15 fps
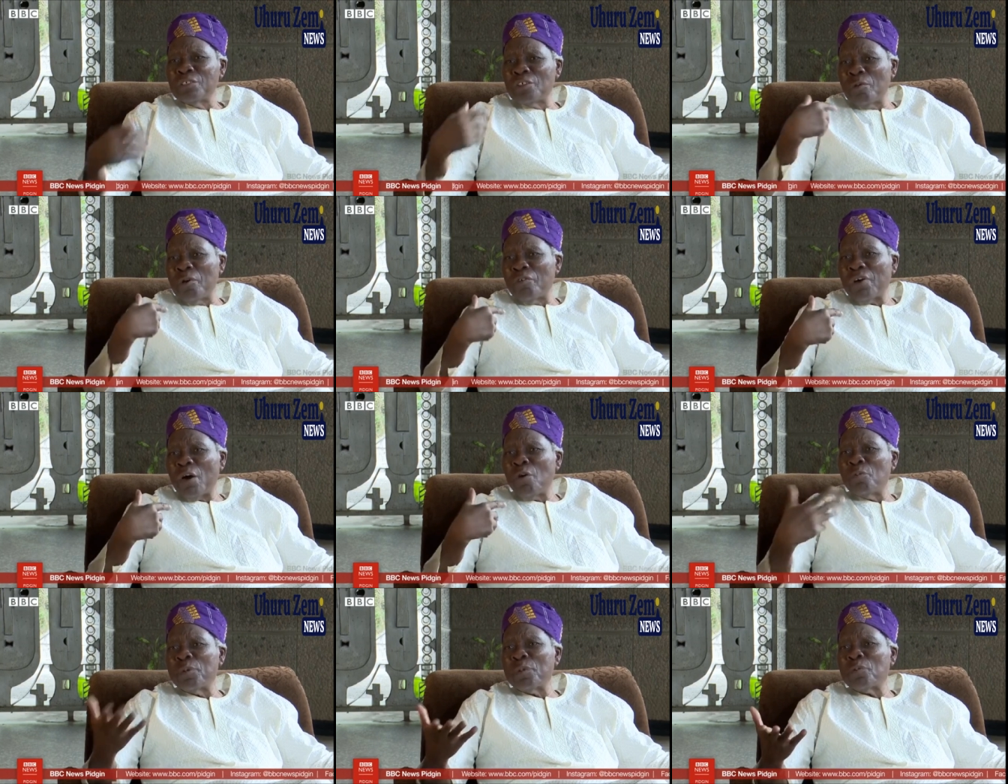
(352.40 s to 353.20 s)
some of
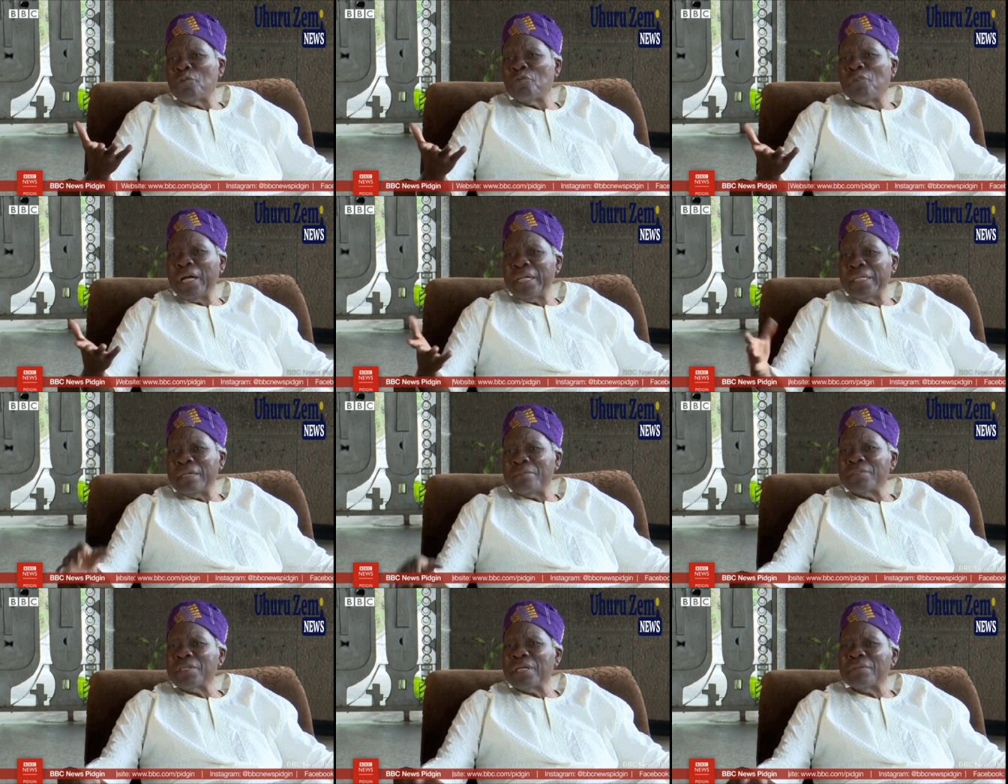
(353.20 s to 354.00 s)
our own people find
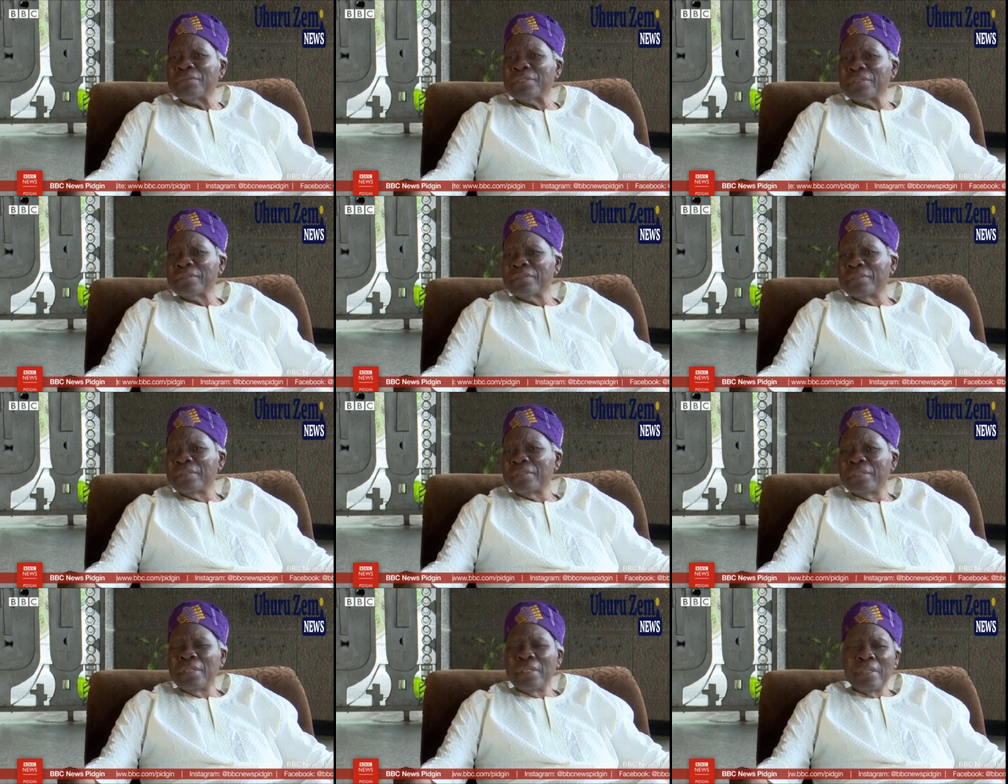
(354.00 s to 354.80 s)
themselves.
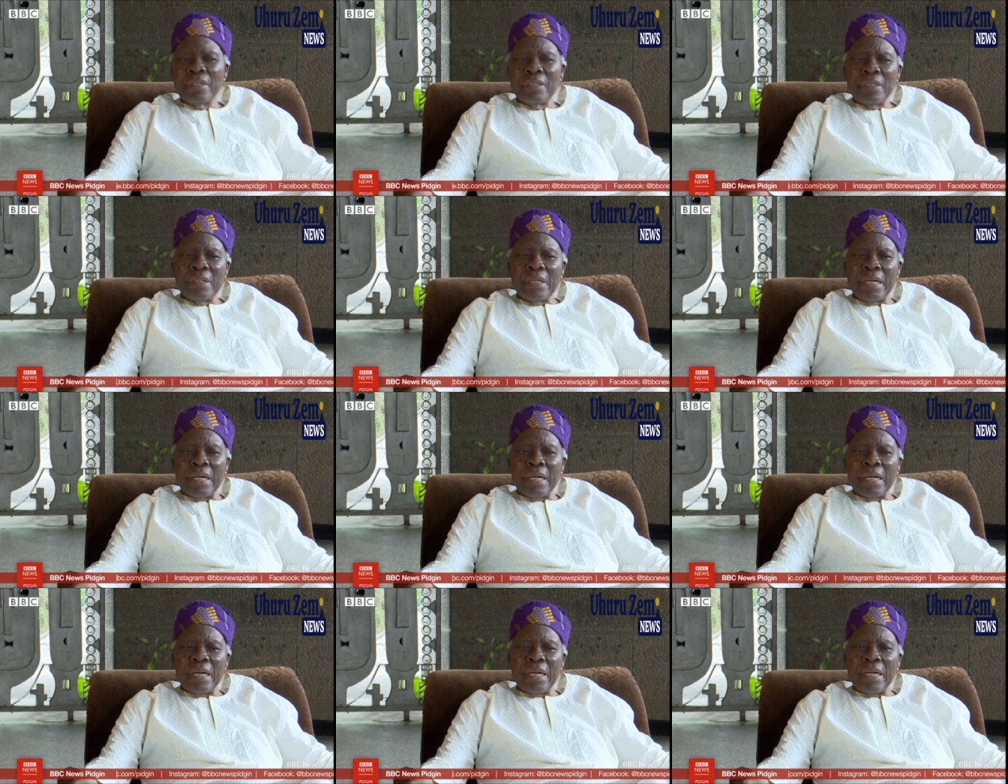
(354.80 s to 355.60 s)

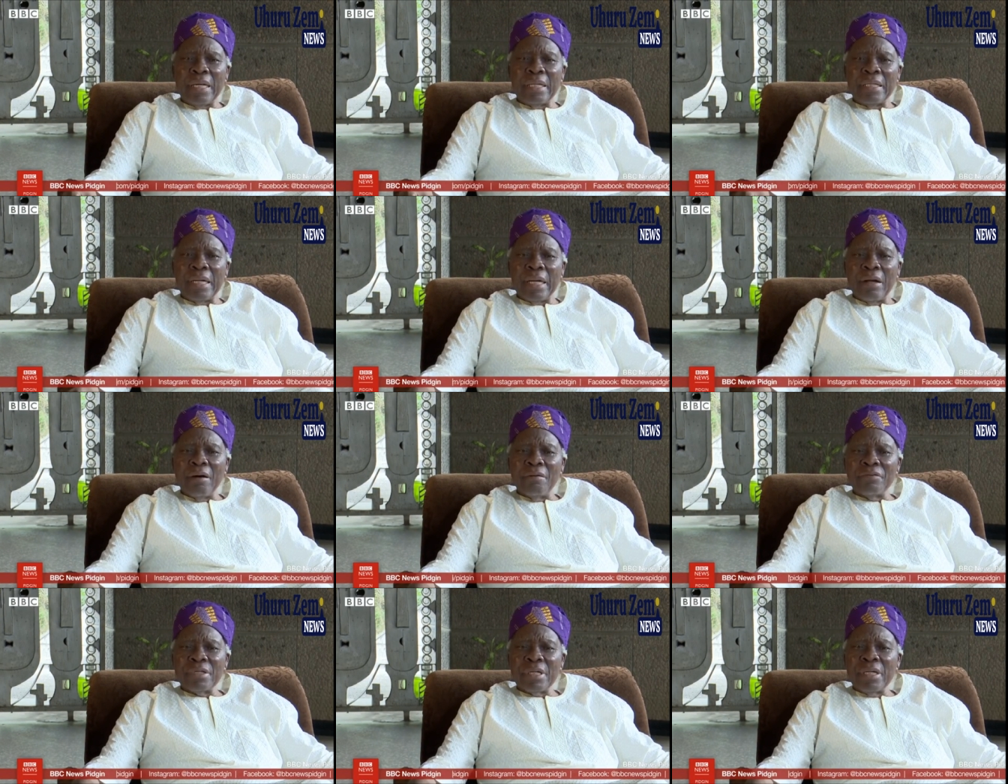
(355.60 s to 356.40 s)
Uh, the
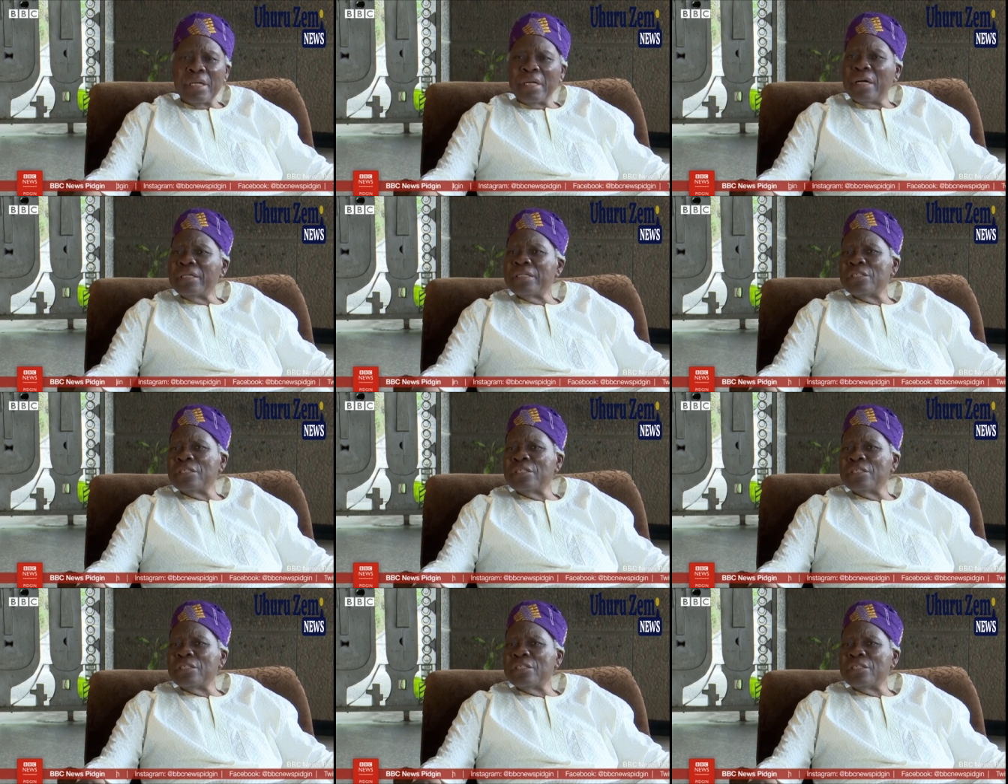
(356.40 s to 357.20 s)
governor
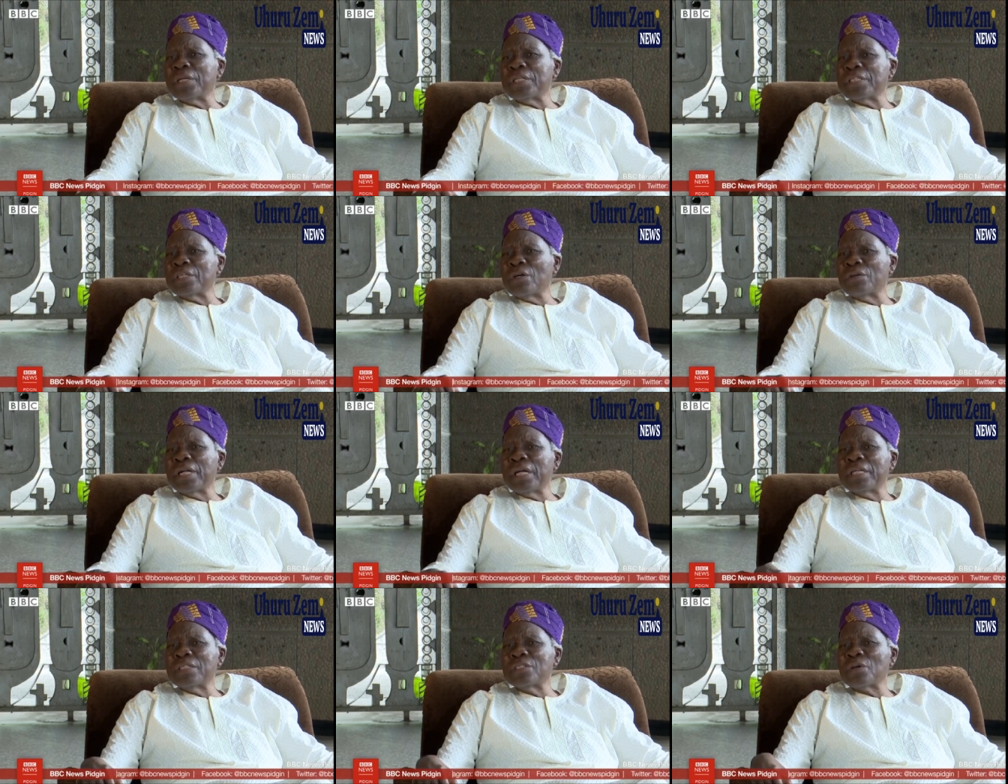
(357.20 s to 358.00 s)
is operating
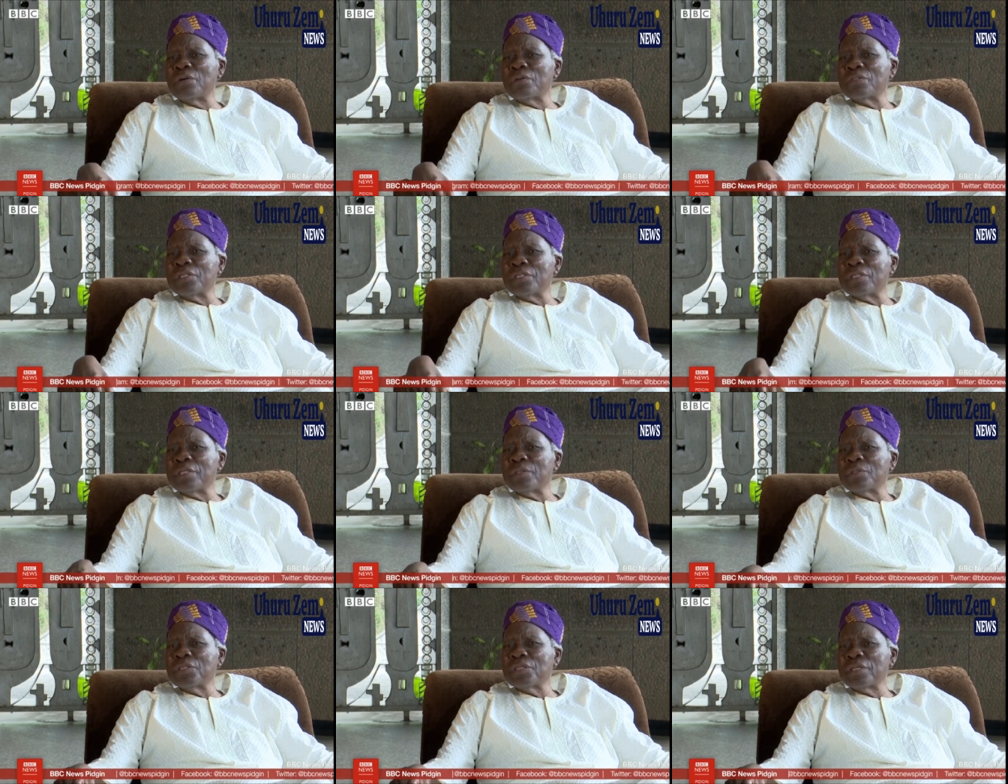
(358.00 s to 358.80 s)
under this
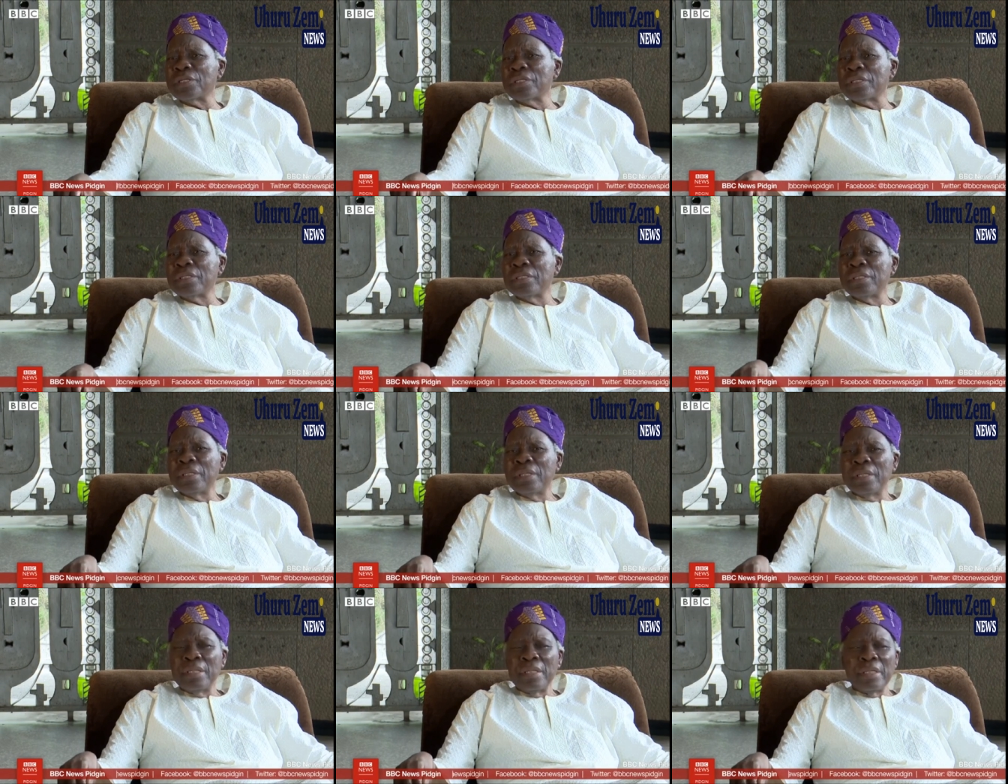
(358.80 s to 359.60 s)
constitution.
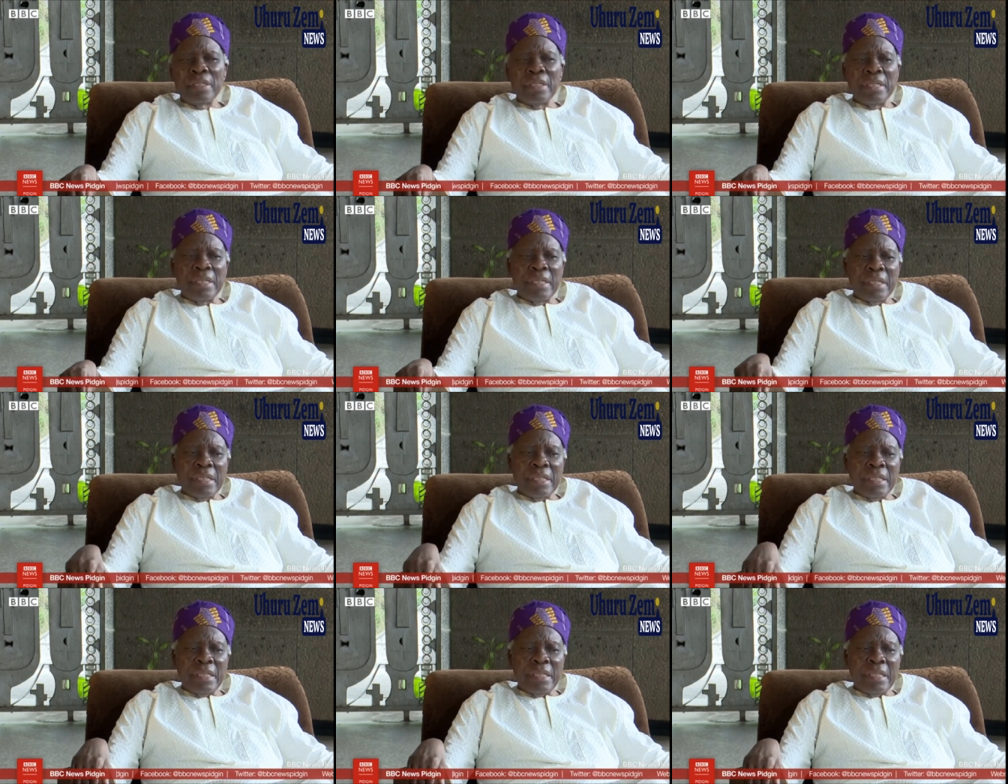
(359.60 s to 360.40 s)

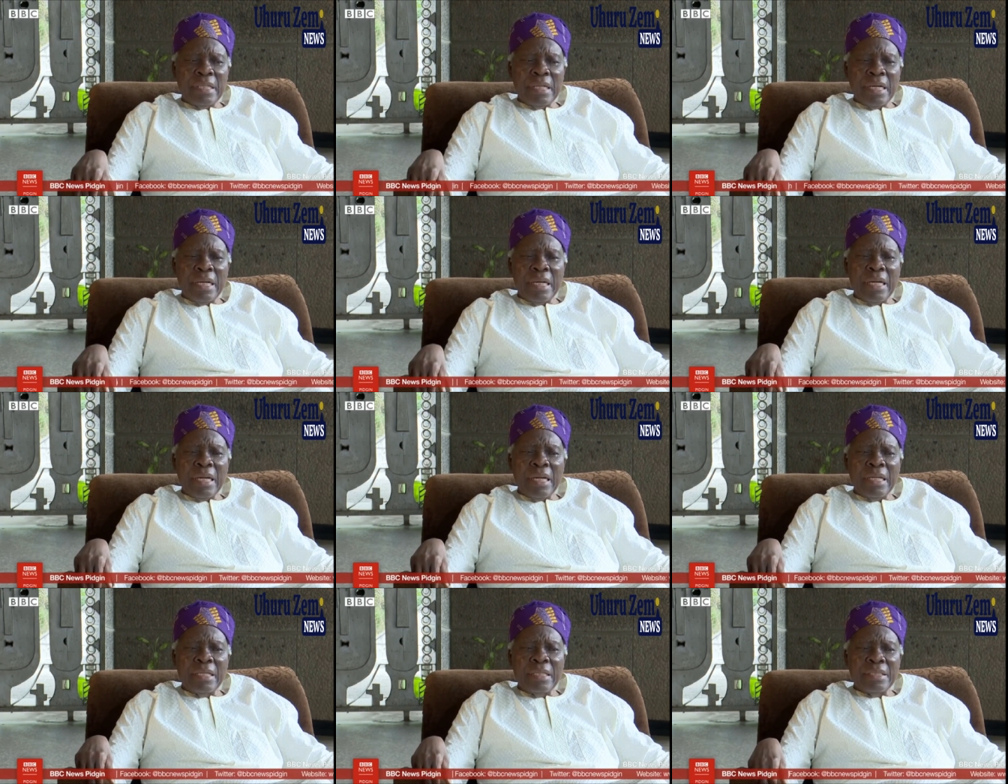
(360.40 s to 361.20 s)
The,
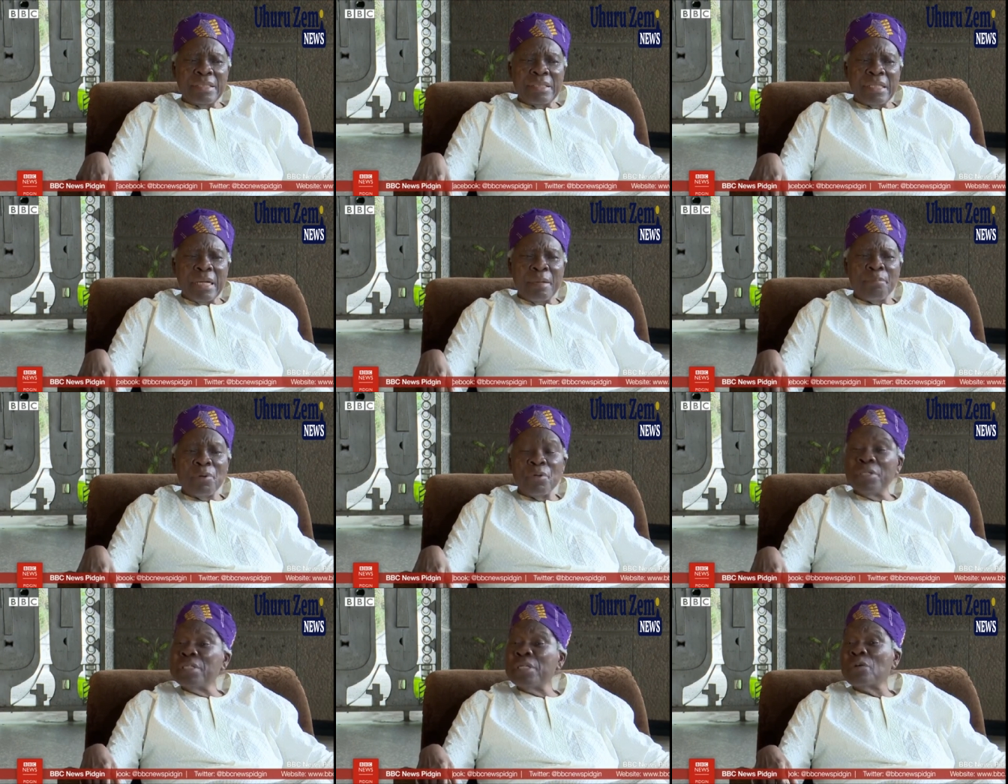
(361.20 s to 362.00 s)
uh, his uh,
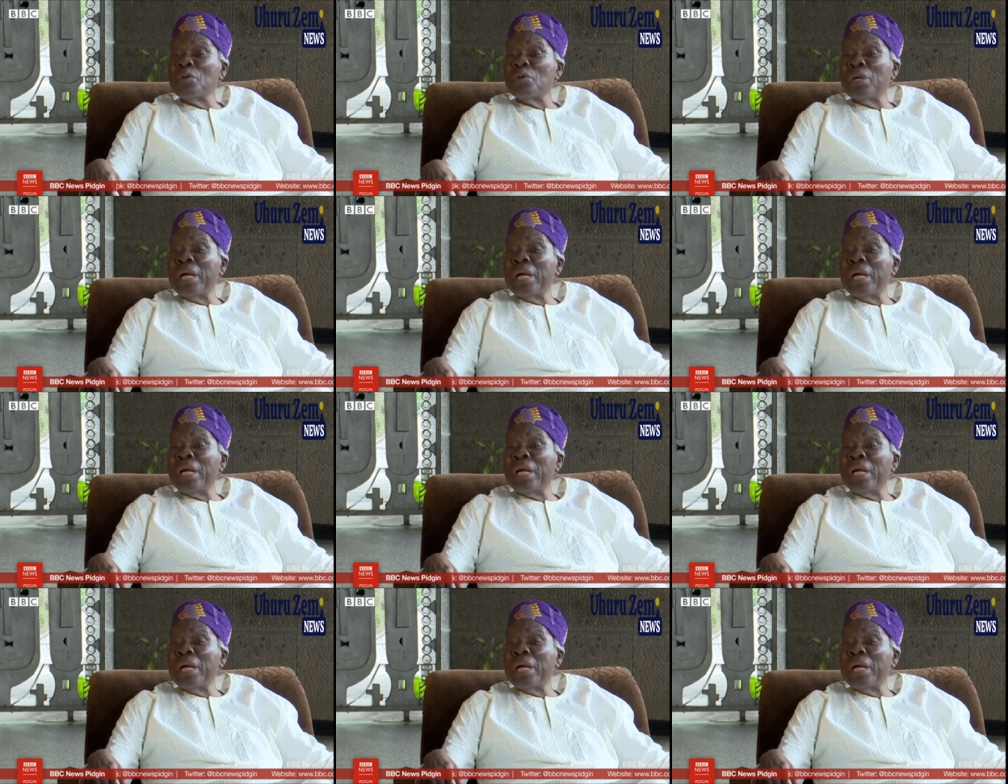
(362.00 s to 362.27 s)
political